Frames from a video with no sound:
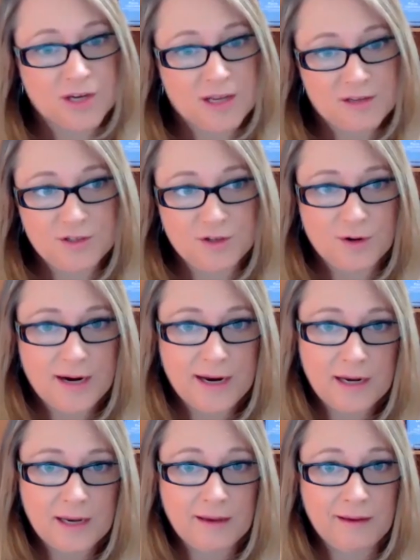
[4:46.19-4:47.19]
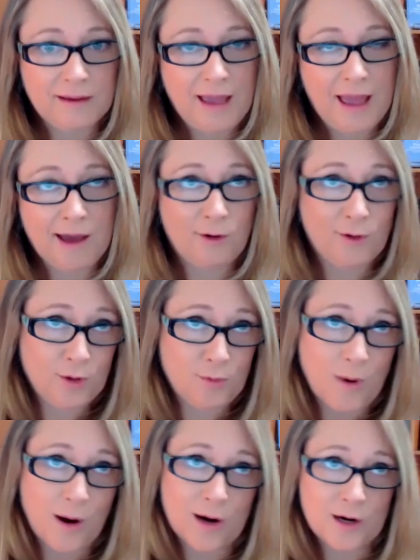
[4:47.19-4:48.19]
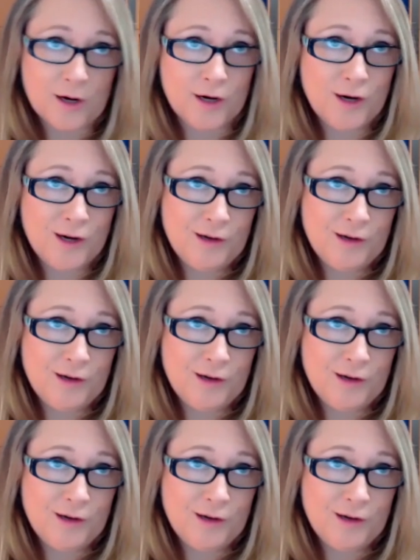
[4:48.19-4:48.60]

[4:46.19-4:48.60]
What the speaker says: integrating how you are